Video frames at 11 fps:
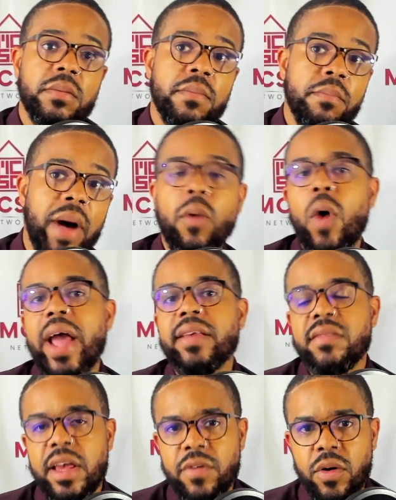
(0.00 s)
by white
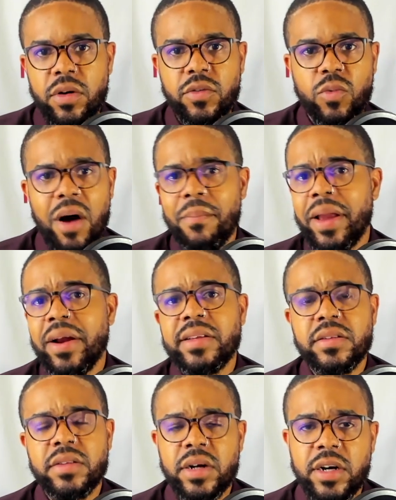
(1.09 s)
slave owners while married
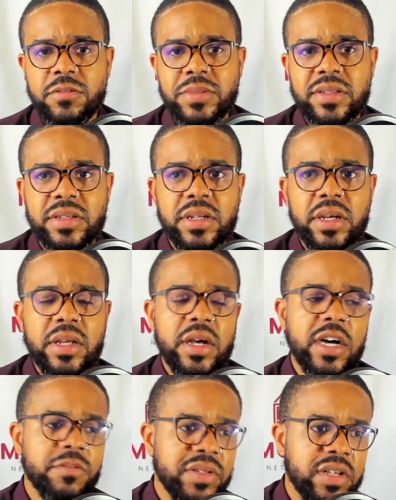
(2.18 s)
to their husbands, and
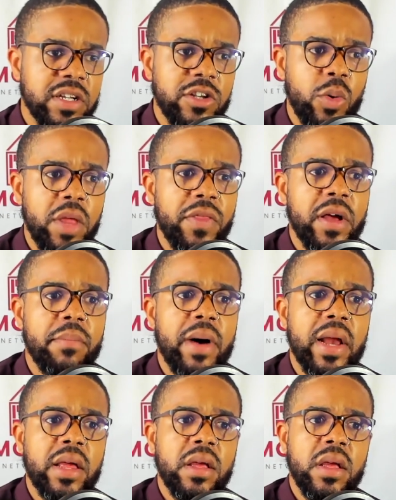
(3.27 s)
husbands couldn't do anything about
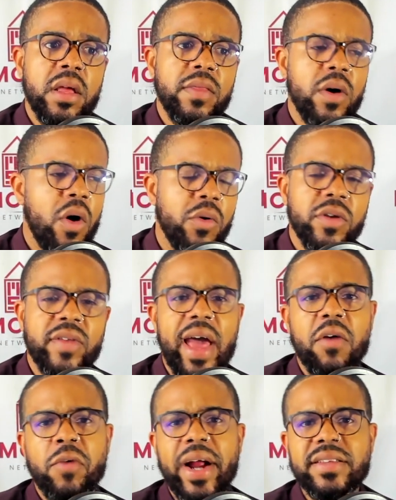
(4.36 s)
it. The owners
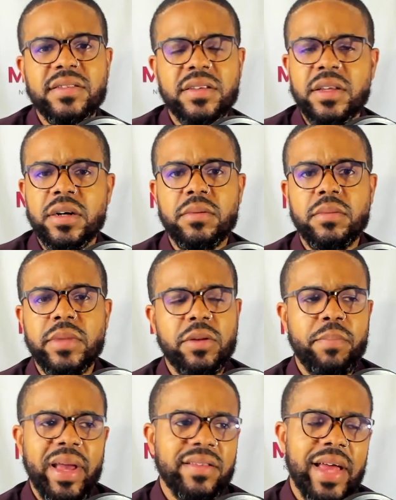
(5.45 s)
had rights to their, you know,
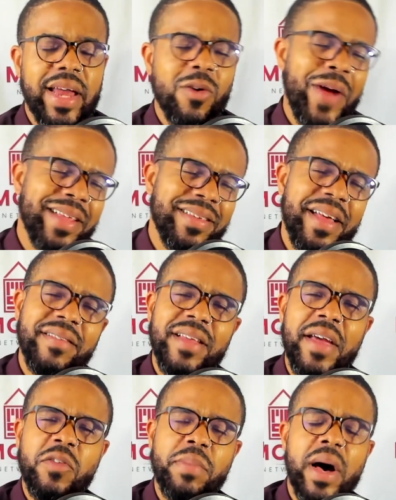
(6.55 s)
basically had a right to that
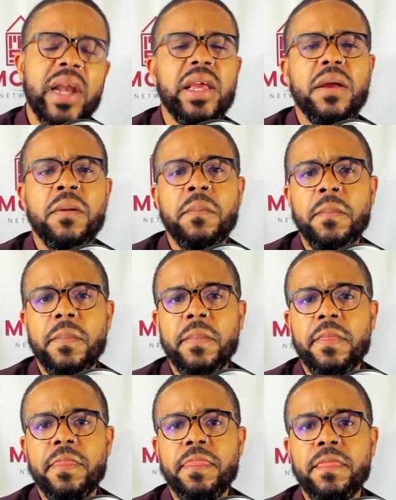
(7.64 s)
slave's body.
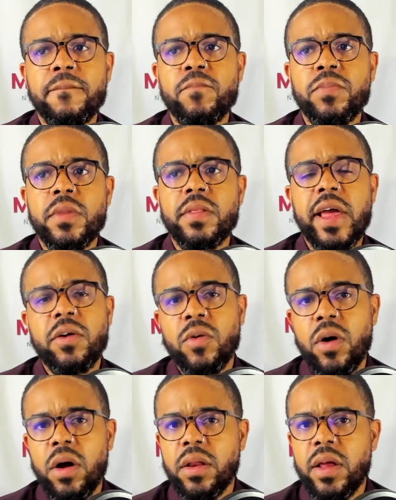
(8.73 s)
Later
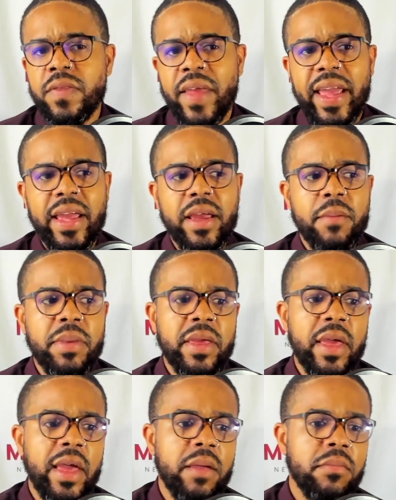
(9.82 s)
on, they
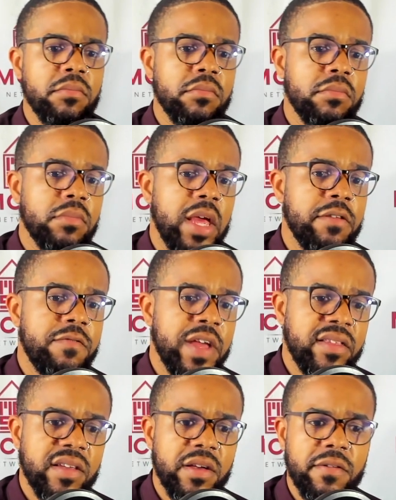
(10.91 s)
became
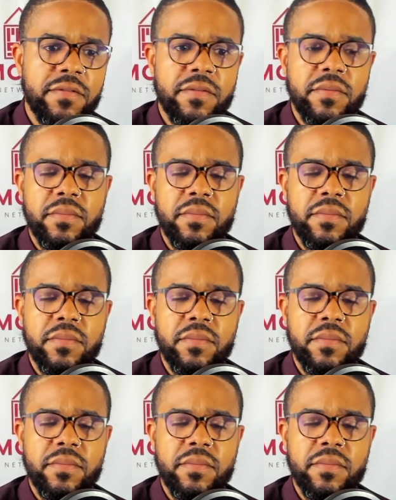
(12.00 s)
inventive.